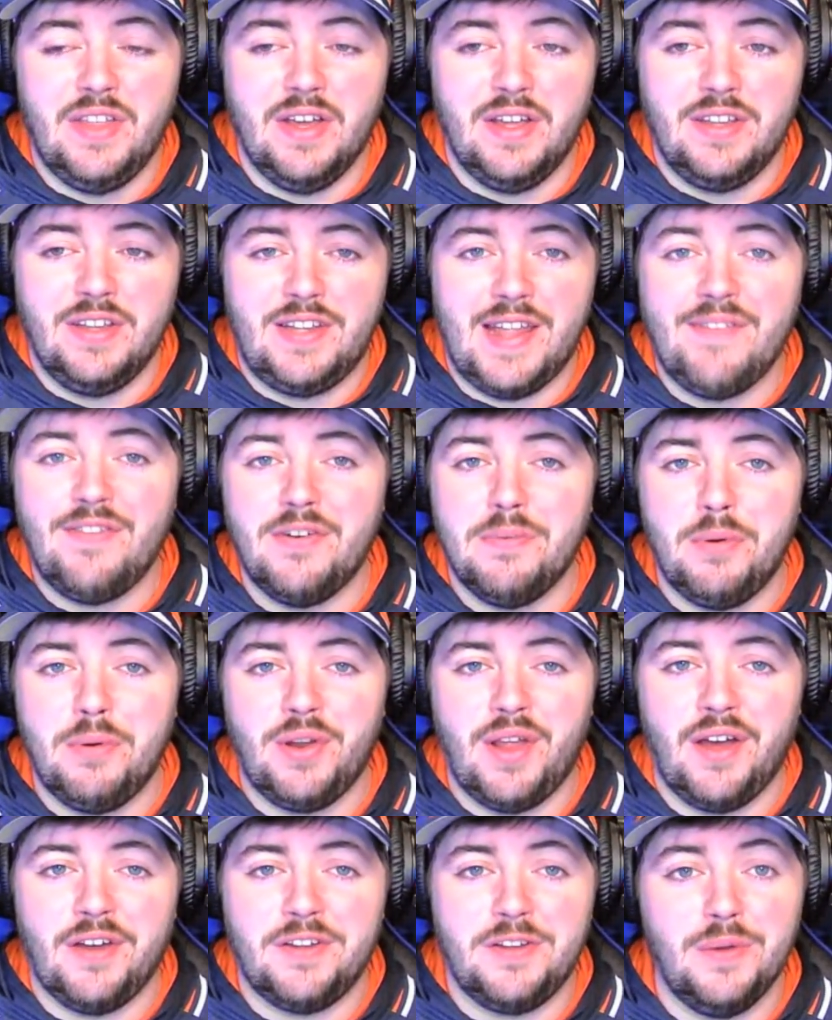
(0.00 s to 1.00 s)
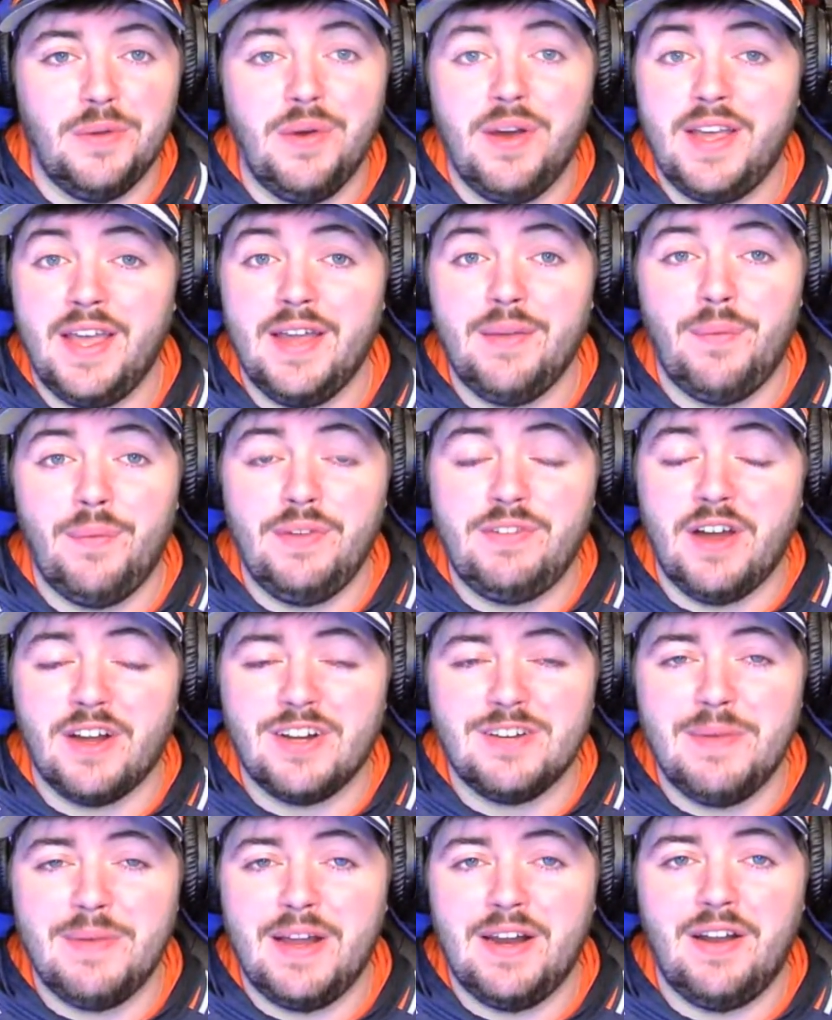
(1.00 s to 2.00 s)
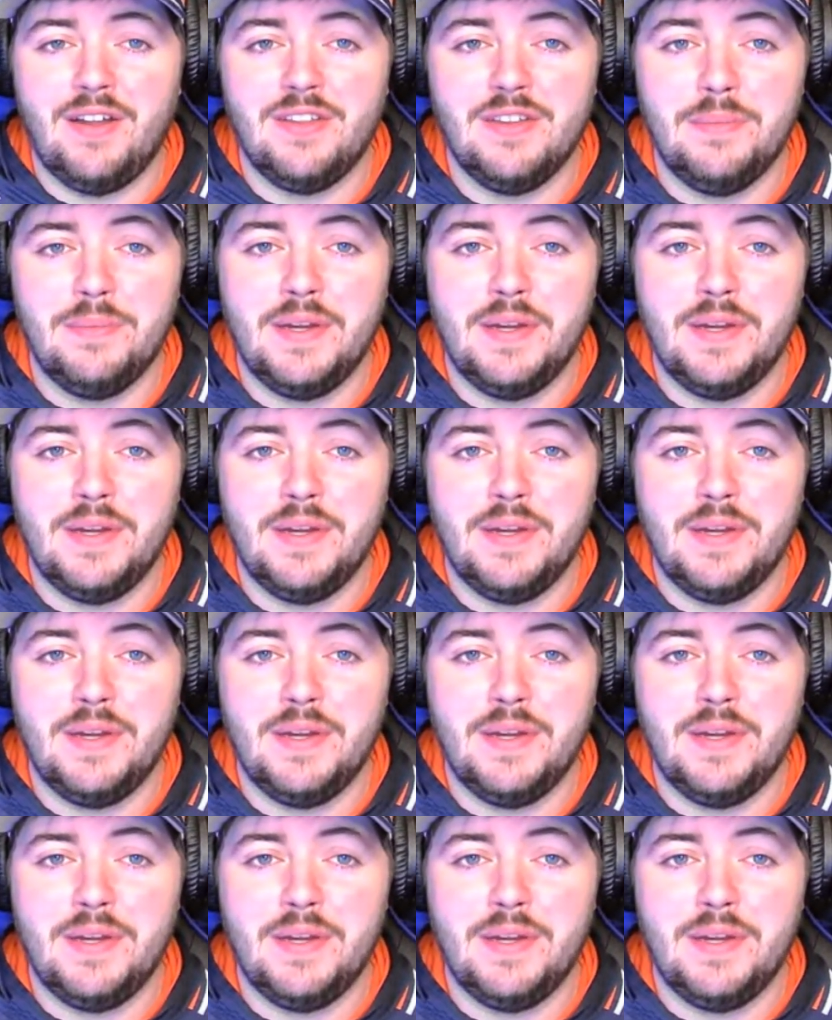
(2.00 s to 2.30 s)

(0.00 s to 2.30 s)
Sanford Bulldogs, who, again, we talked about it on the